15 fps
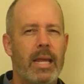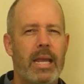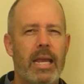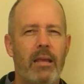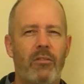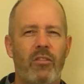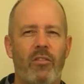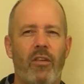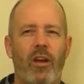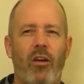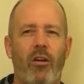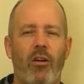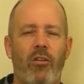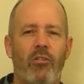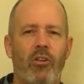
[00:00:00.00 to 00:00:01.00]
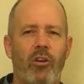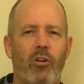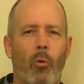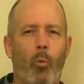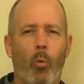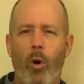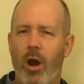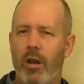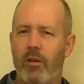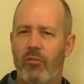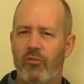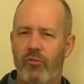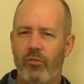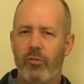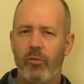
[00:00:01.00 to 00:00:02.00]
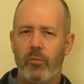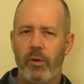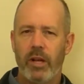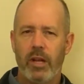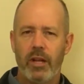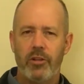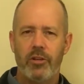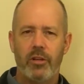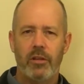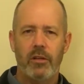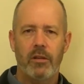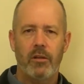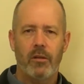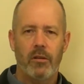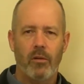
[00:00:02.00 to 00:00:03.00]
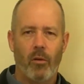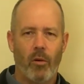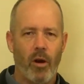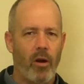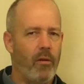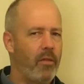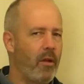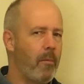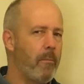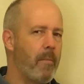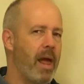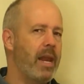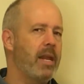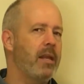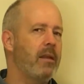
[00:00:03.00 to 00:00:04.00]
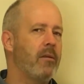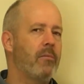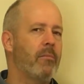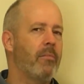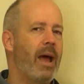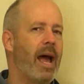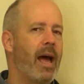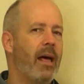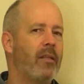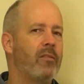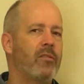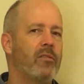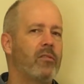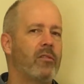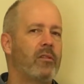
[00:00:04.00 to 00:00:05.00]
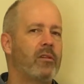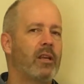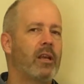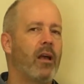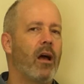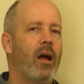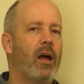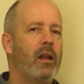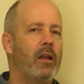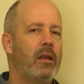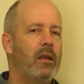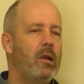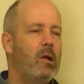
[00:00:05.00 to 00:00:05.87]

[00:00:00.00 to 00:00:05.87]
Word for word: is there one true religion, or are there many paths to God?